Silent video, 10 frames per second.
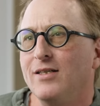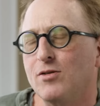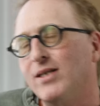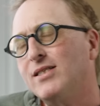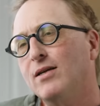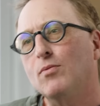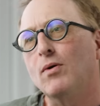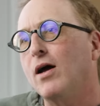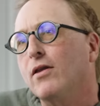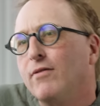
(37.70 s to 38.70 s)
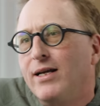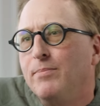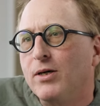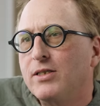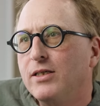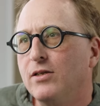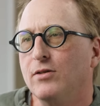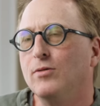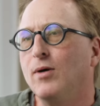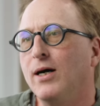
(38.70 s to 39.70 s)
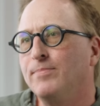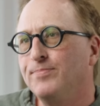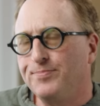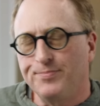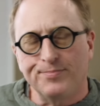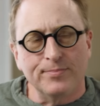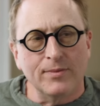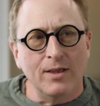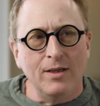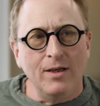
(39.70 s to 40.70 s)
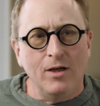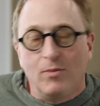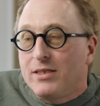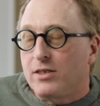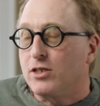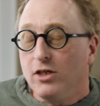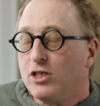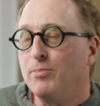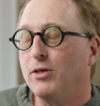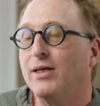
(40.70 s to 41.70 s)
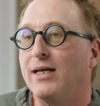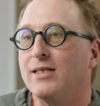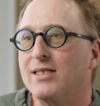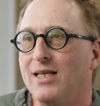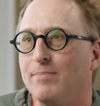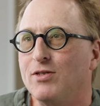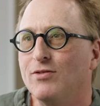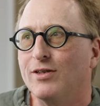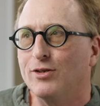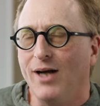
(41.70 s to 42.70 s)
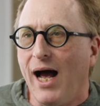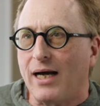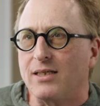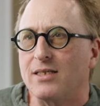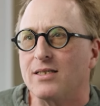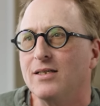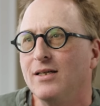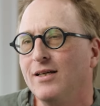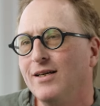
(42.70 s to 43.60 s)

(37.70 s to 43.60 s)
So I said, well, are there anybody who um, who isn't searchable, who kind of slips through the cracks?